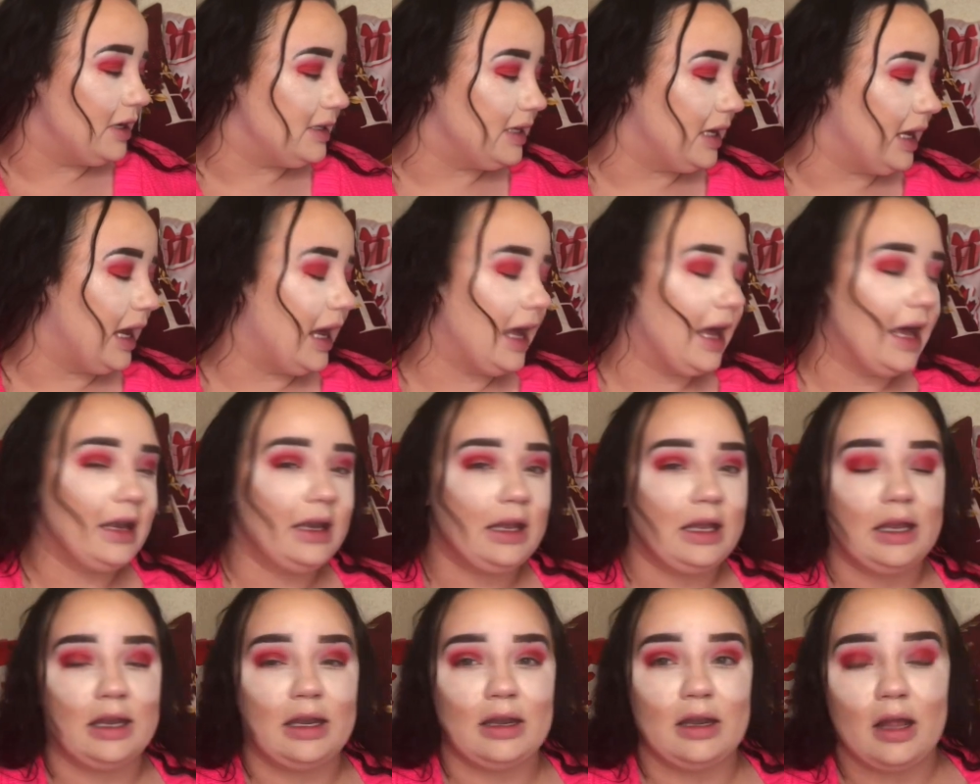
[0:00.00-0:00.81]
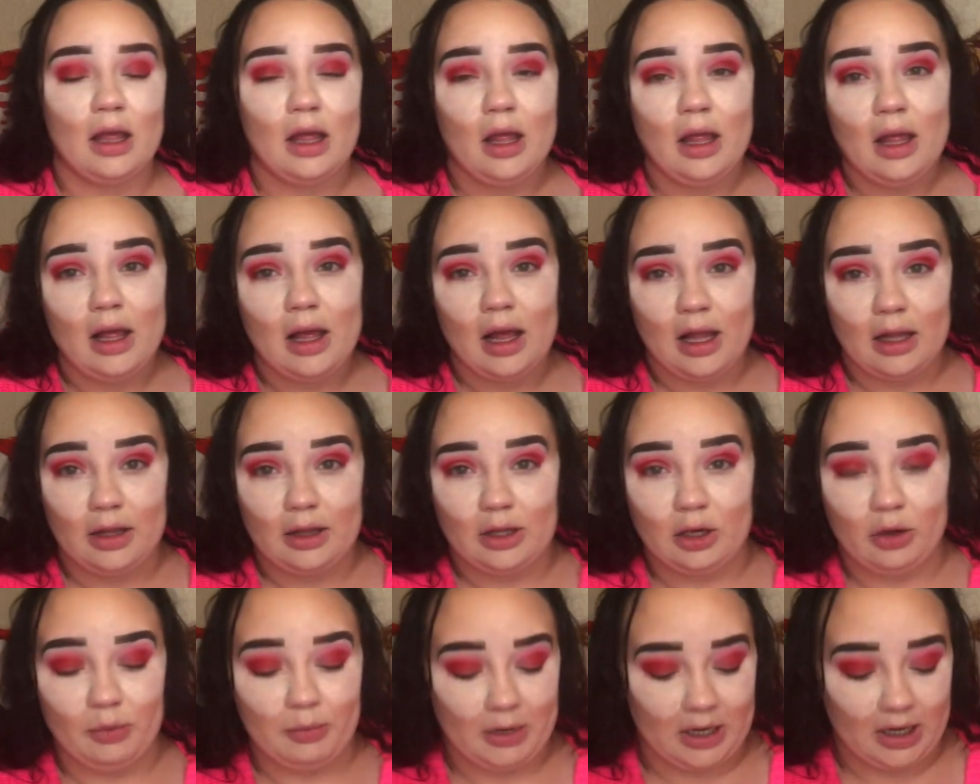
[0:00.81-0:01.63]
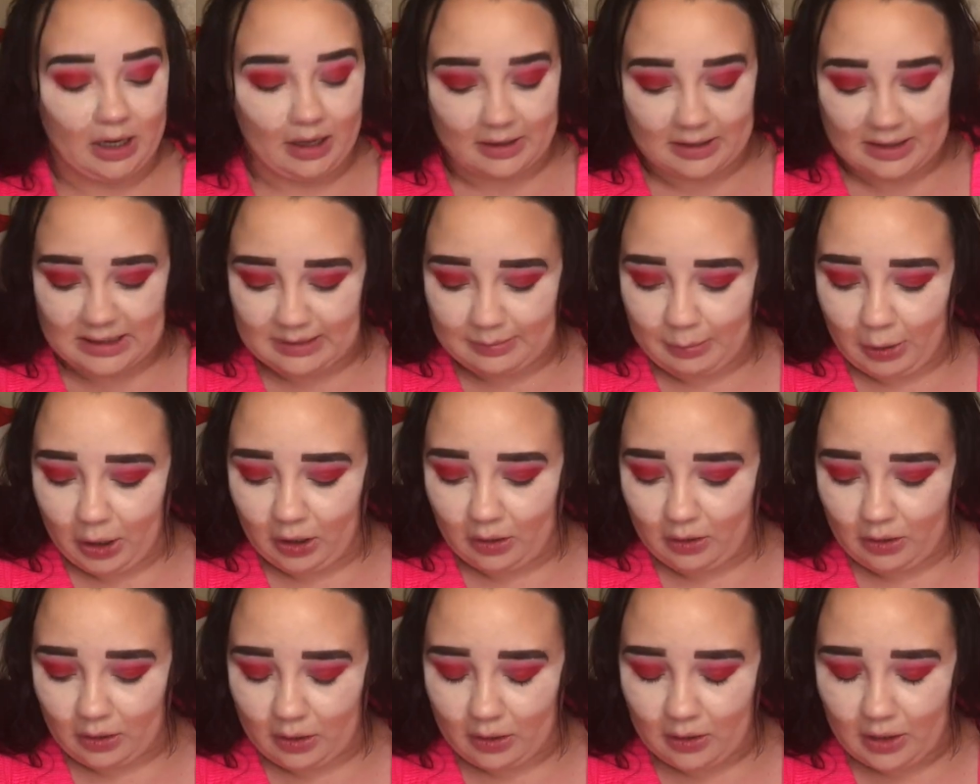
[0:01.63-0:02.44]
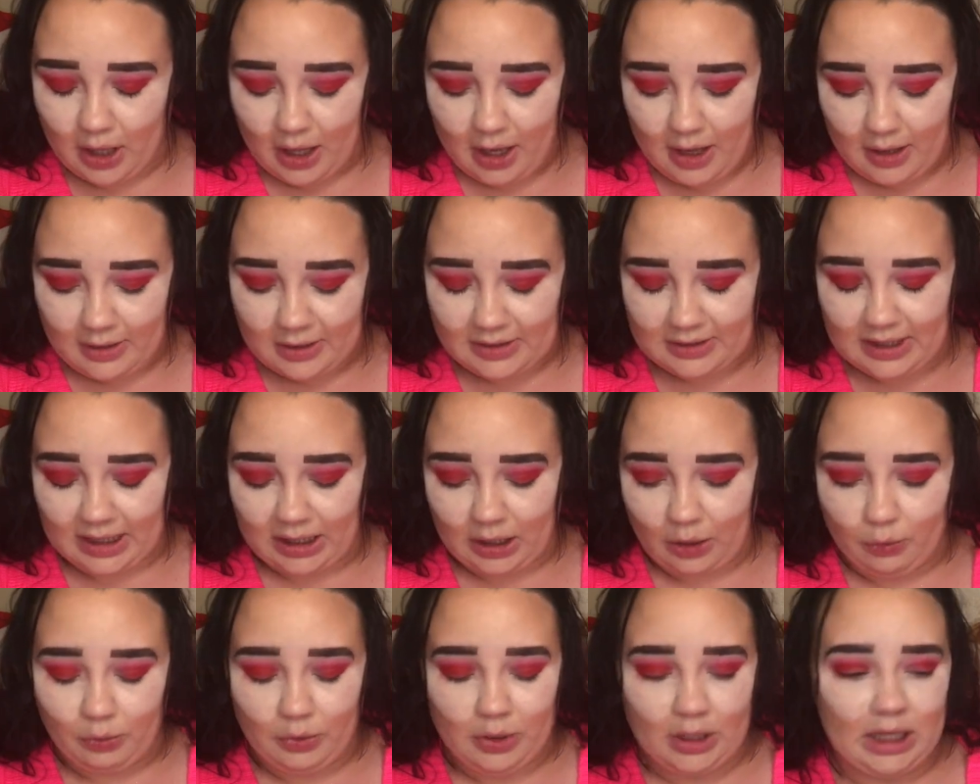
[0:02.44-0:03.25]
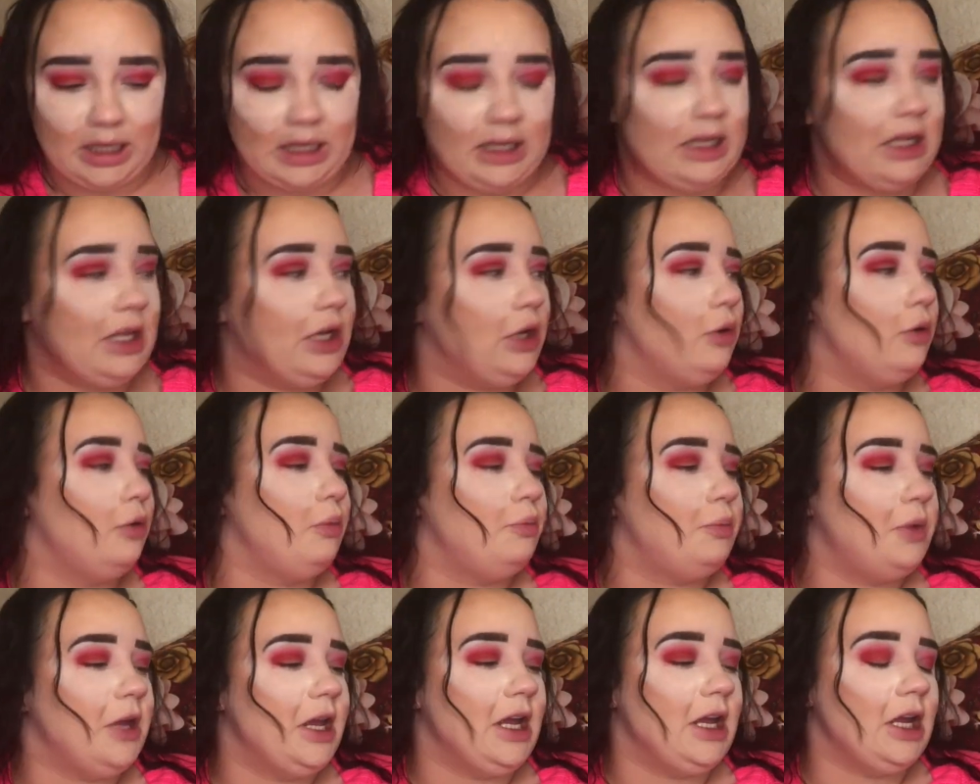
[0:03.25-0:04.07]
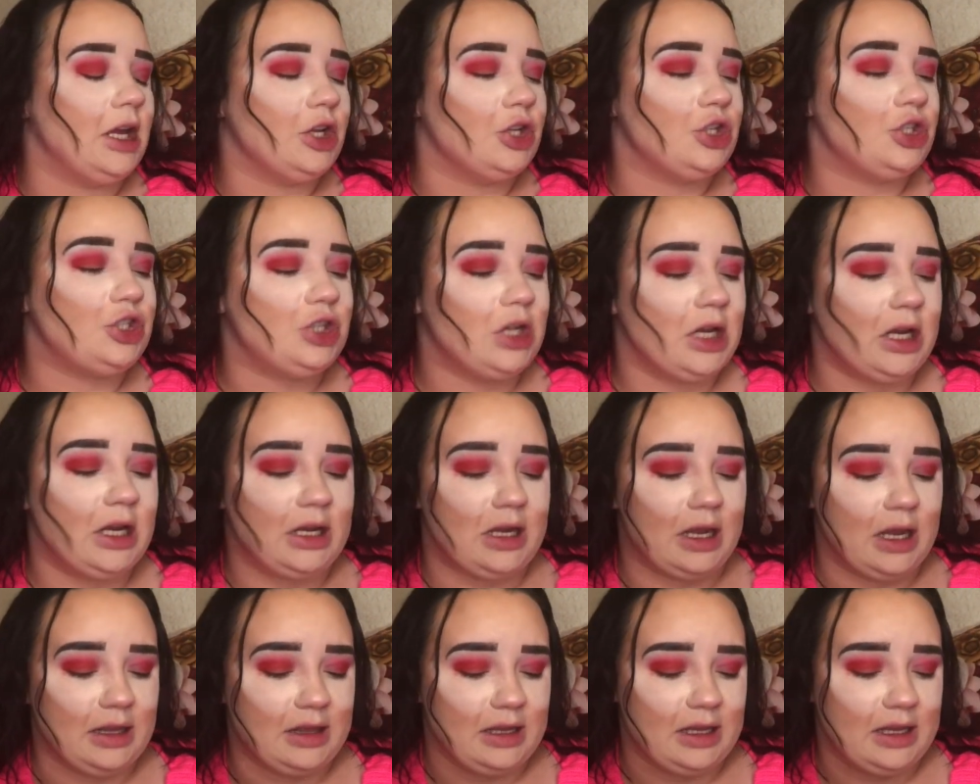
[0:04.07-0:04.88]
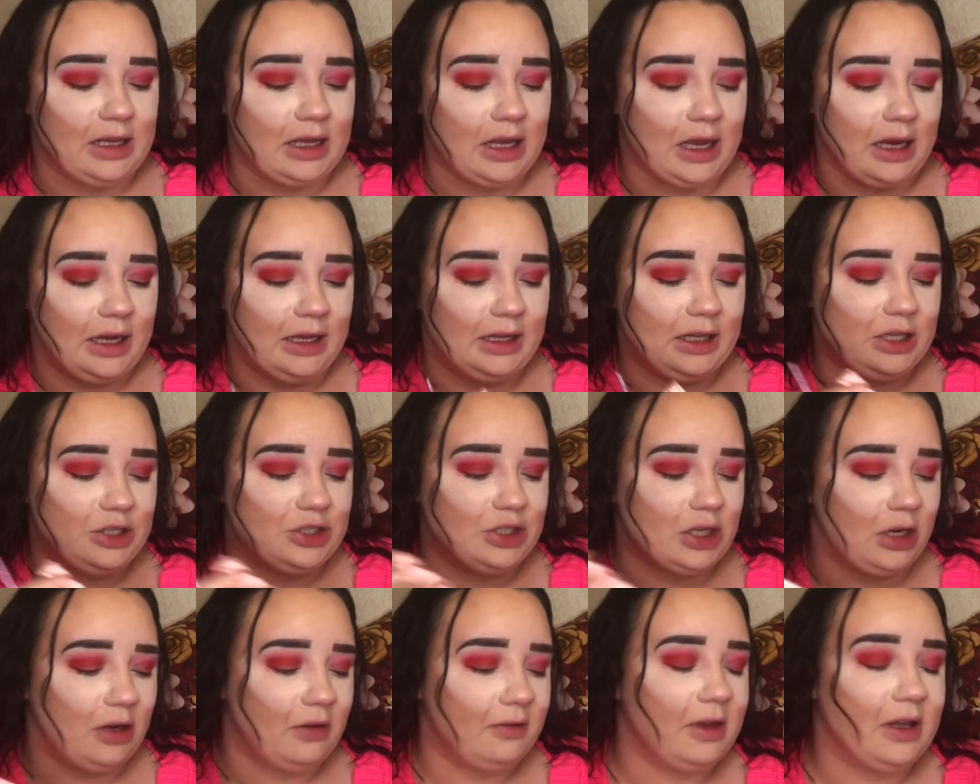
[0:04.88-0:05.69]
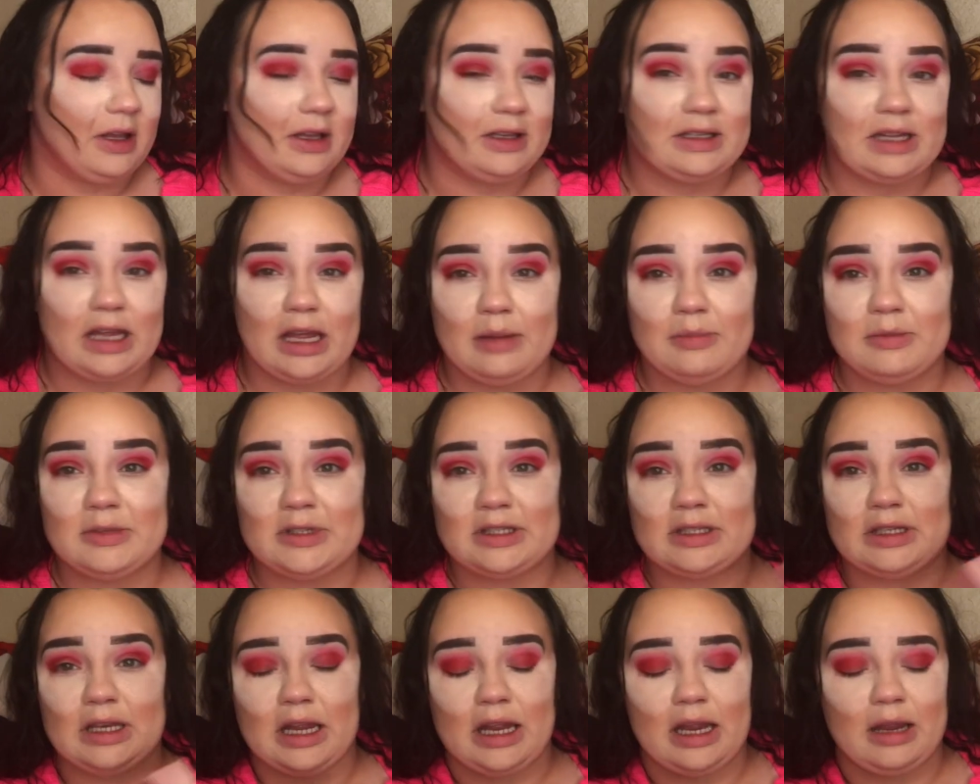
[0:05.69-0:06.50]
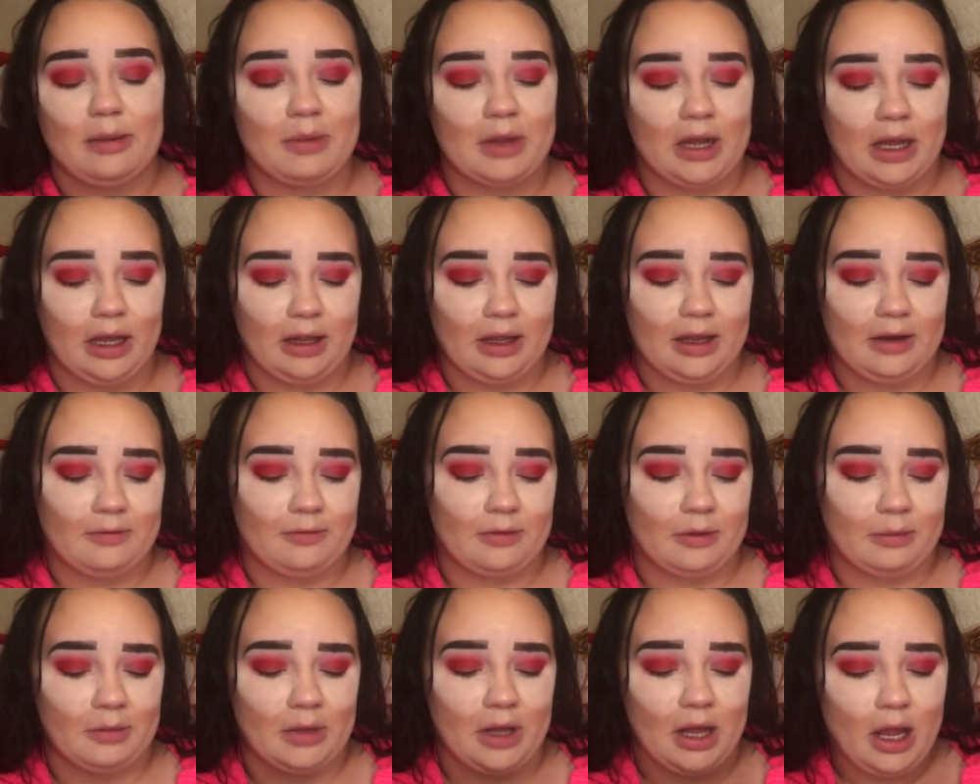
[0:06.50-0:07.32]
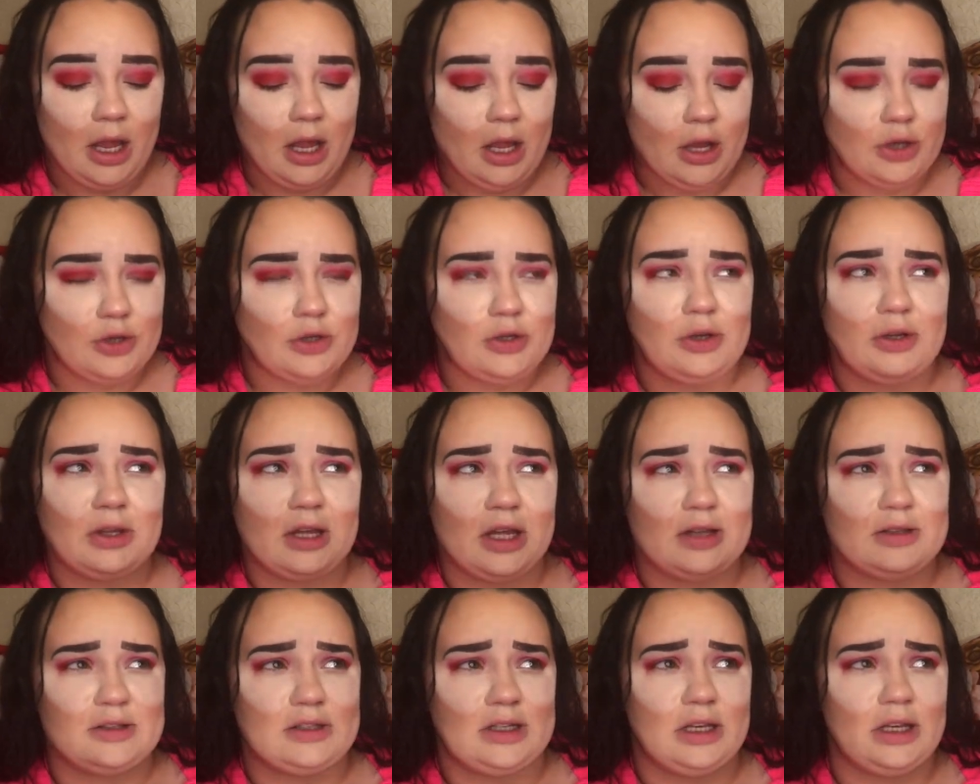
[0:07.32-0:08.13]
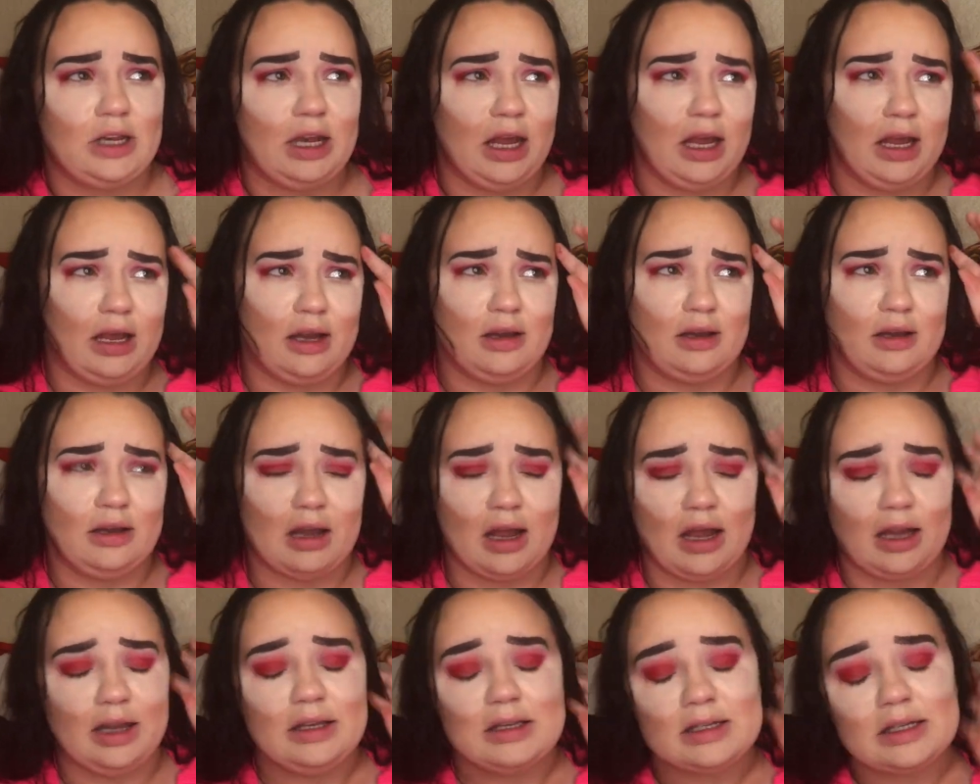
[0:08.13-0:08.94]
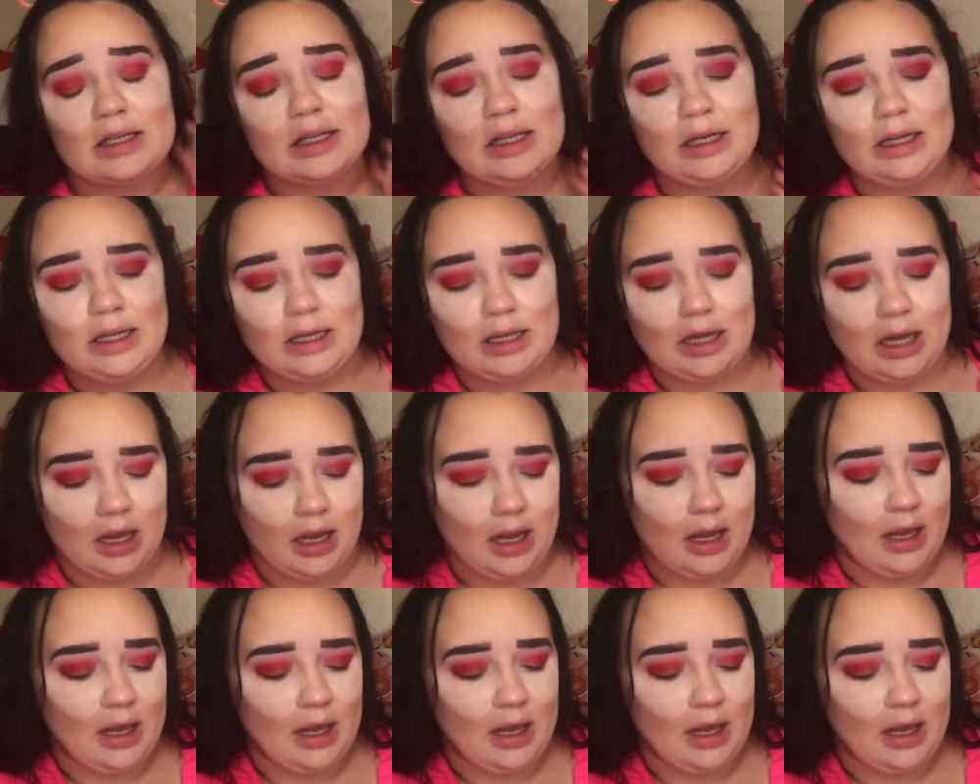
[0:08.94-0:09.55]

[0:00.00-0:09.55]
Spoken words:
to add in a little bit of sparkle. There's like a really cute pink shade in the Kylie Jenner Valentine's Day palette from 2019.